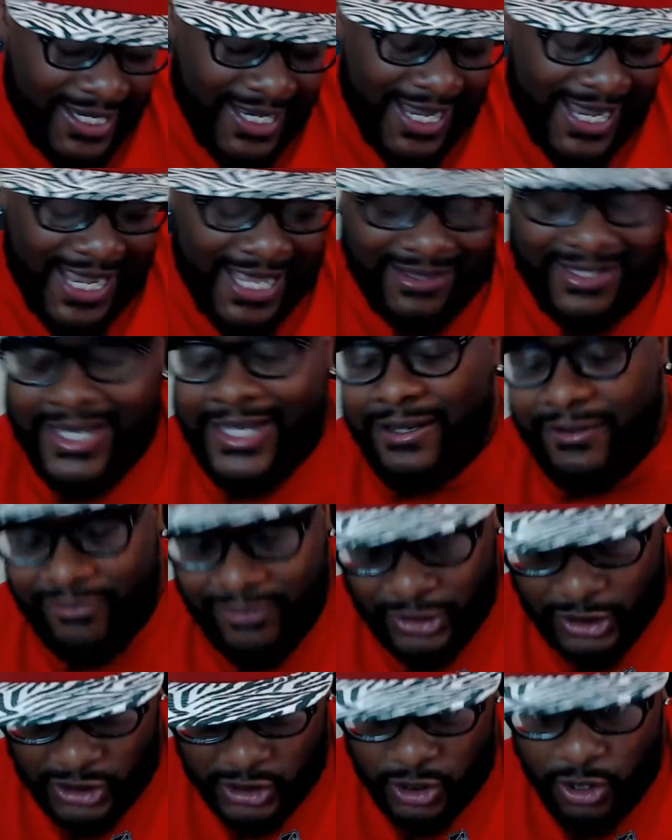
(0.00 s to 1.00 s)
and then the
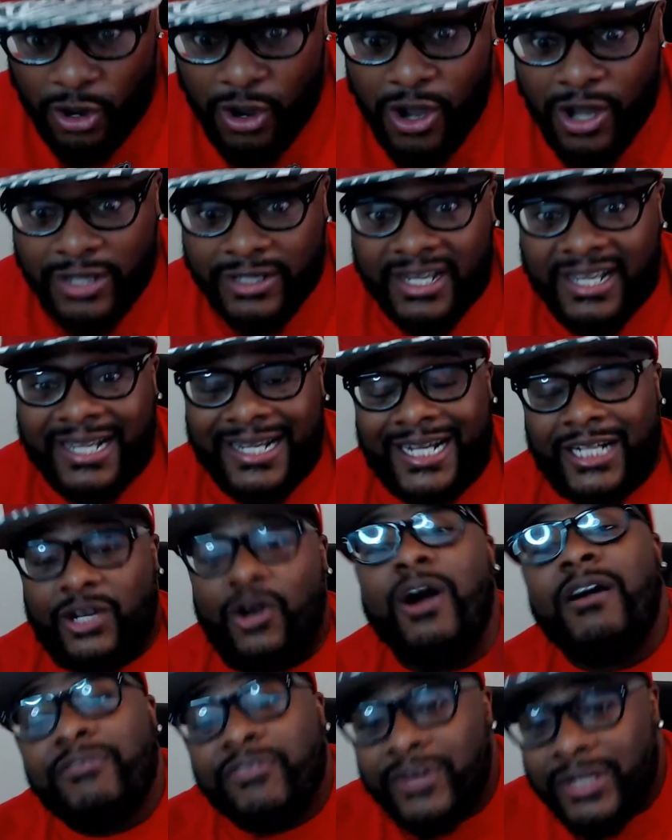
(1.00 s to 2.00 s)
feelings caught. I
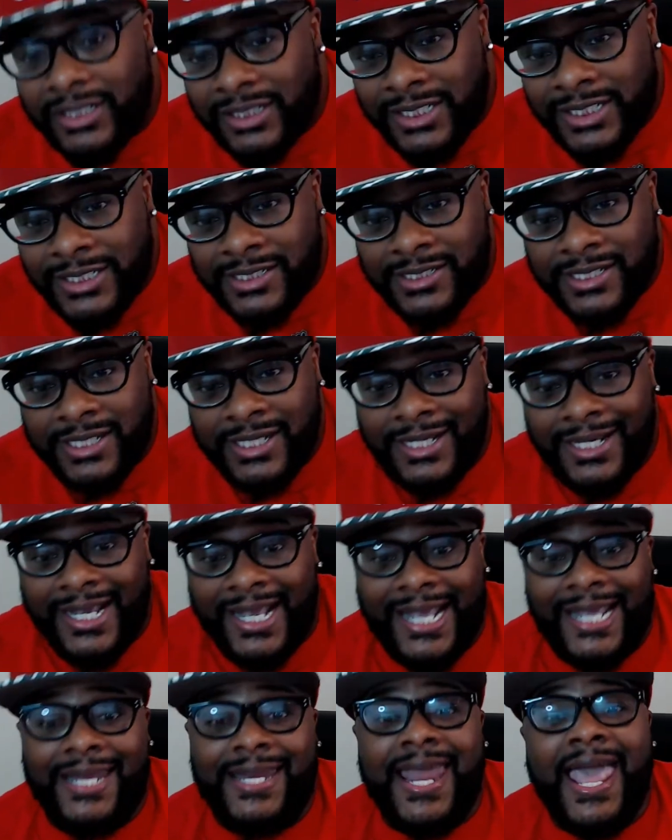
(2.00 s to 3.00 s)
caught feelings,
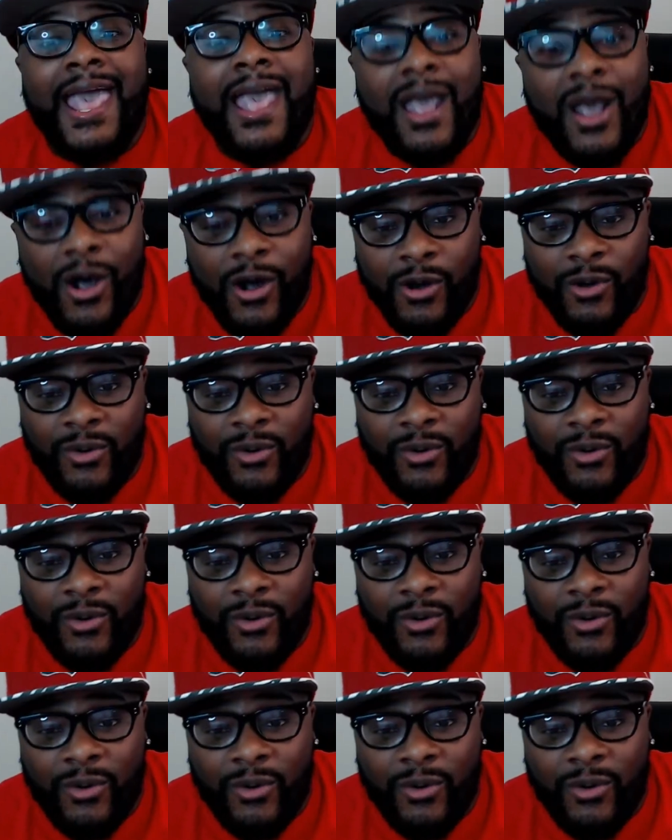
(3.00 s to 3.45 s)
and now